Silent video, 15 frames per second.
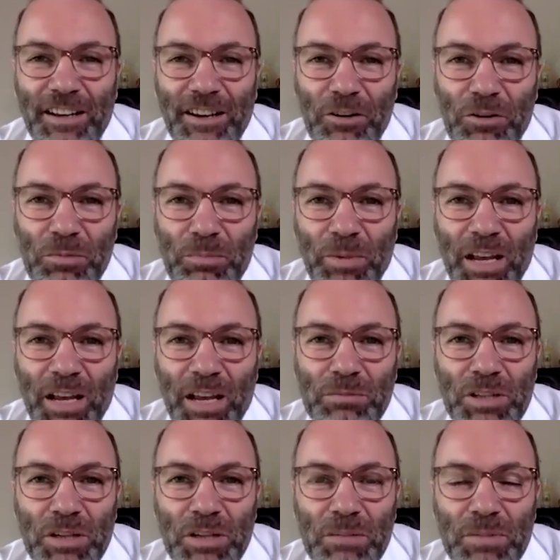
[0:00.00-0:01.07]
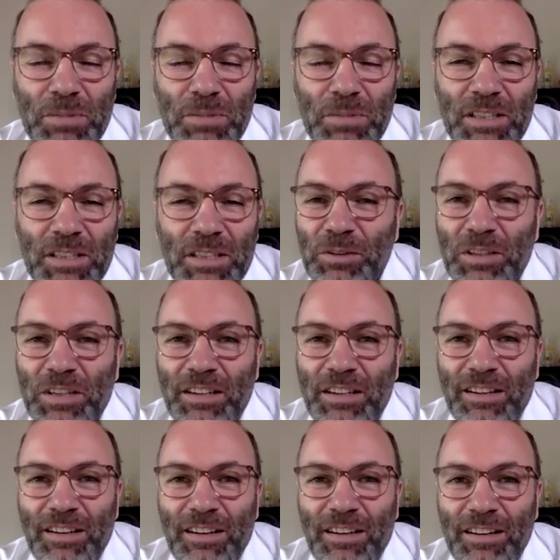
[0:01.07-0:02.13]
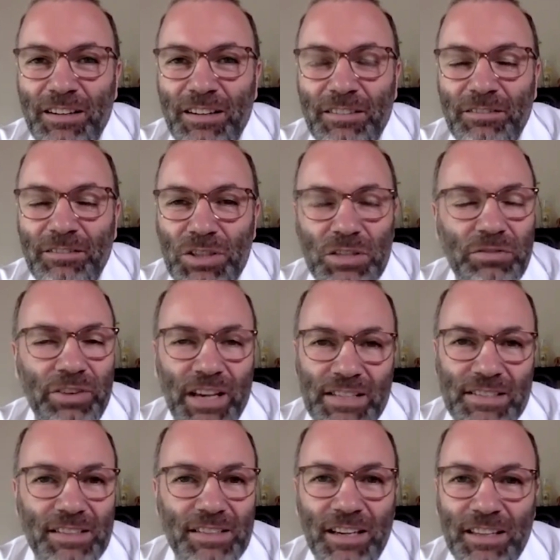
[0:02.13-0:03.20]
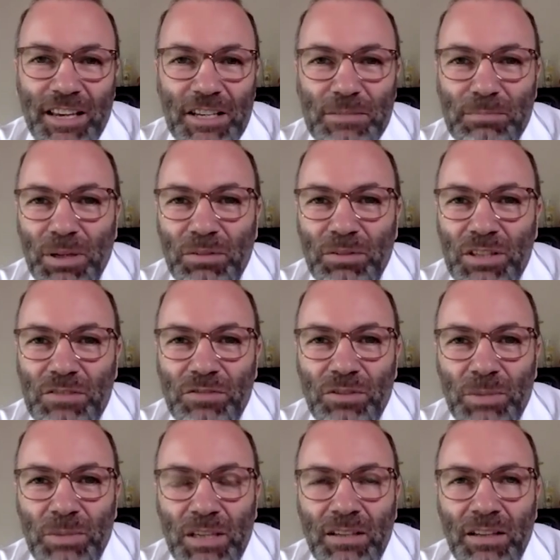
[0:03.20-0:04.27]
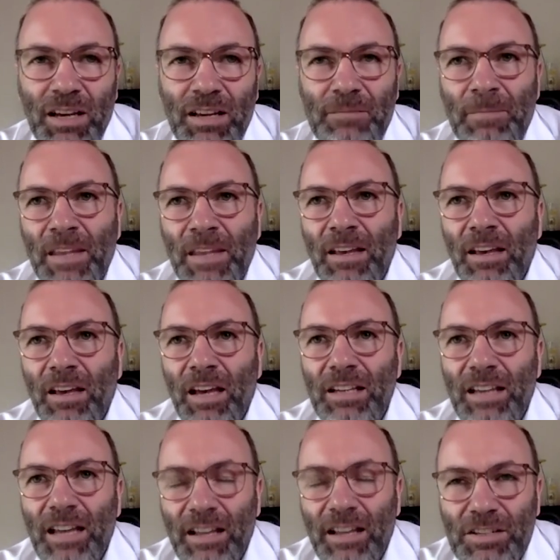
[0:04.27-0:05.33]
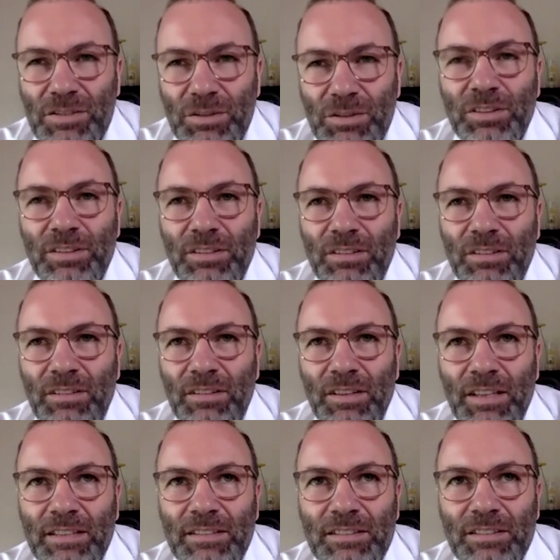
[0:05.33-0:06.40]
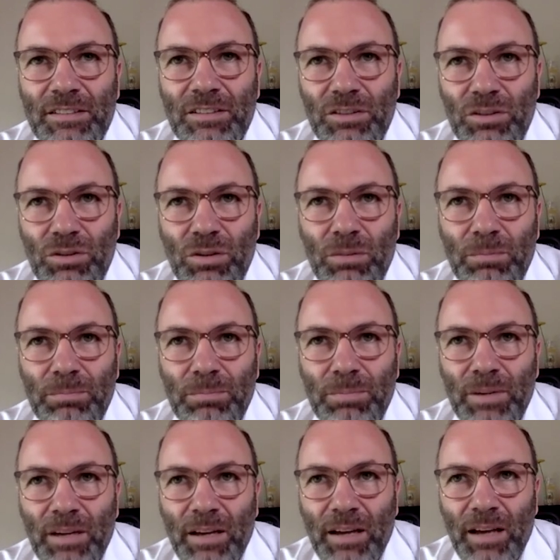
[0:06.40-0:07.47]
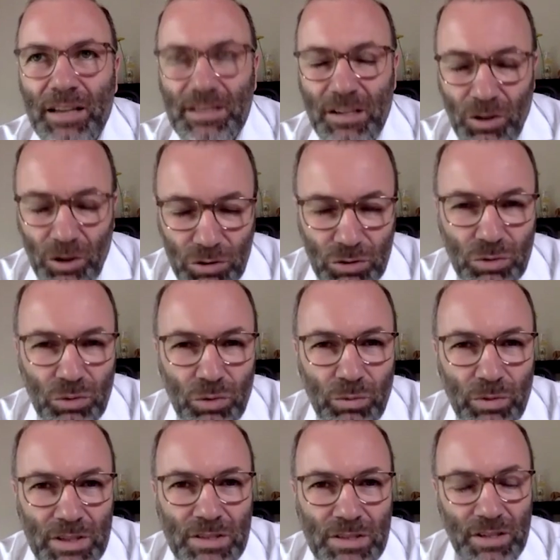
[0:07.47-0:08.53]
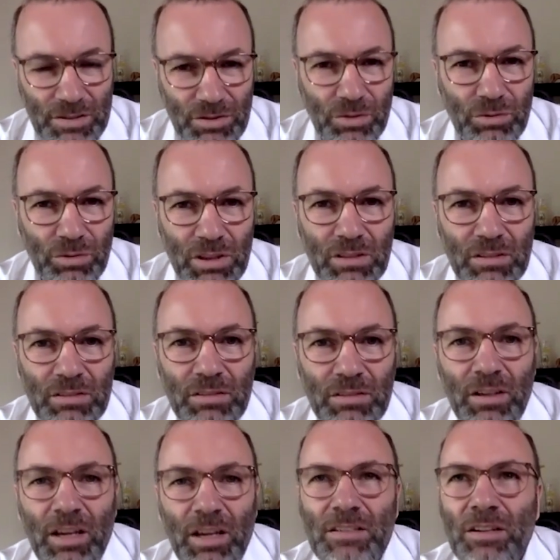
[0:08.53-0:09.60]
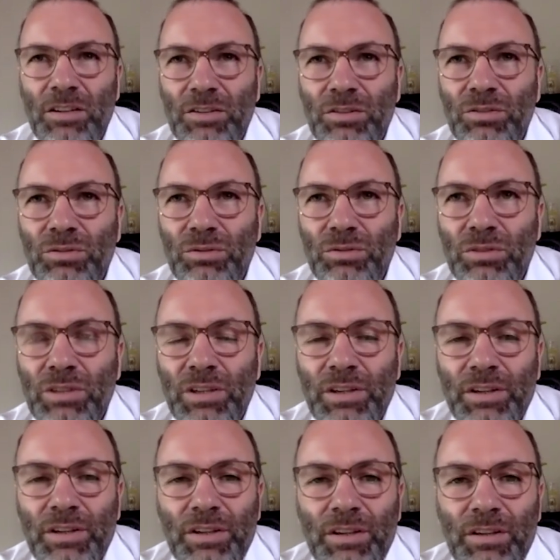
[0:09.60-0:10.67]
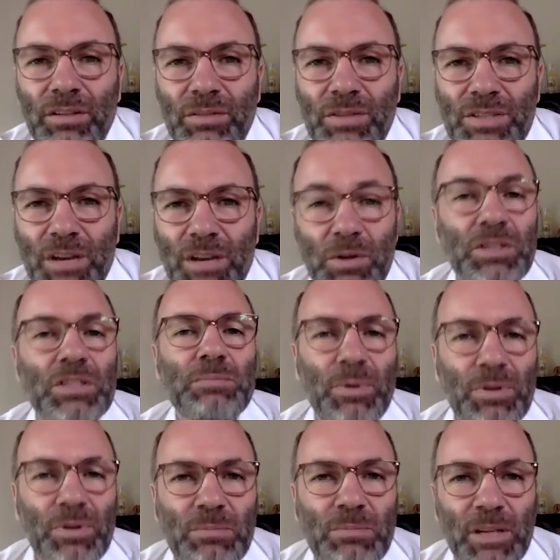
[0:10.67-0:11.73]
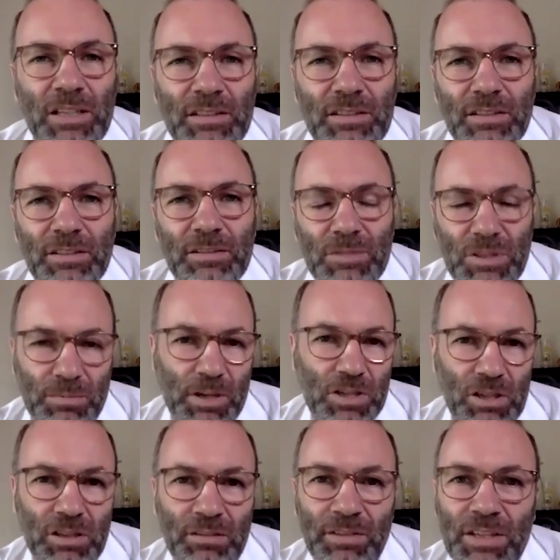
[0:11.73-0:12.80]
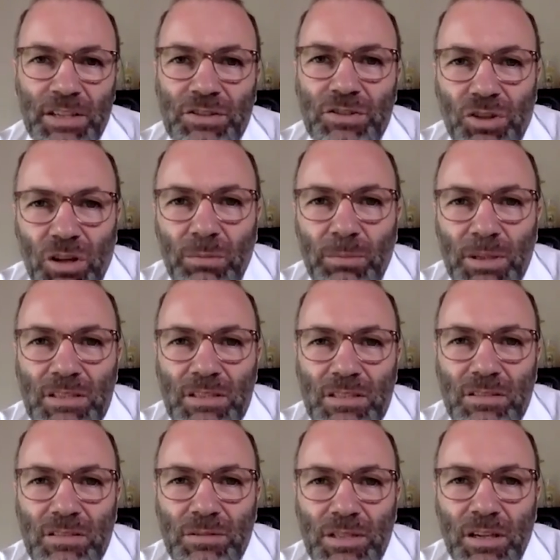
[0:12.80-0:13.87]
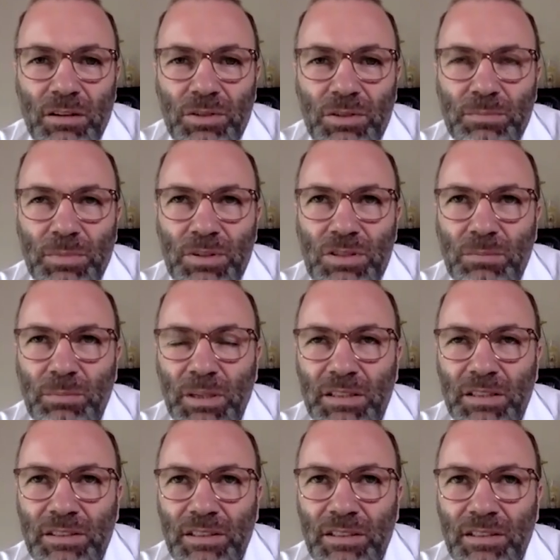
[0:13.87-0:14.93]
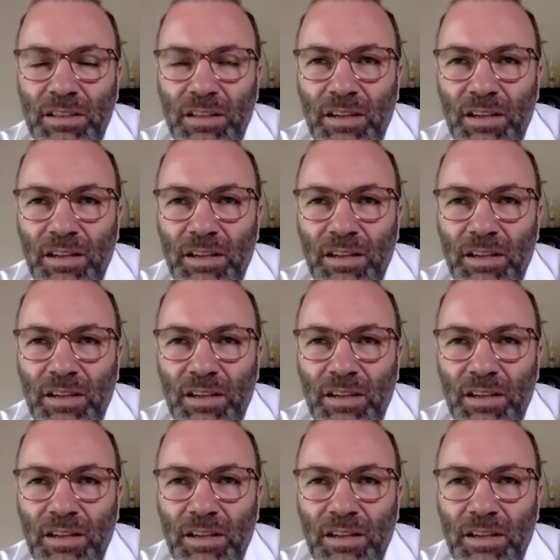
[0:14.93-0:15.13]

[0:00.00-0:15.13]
old man from Great Britain, so it was a fascinating experience for me, and I understood that Europe has a lot to do with history, has a lot to do with our responsibility, especially we as Germans, is our responsibility,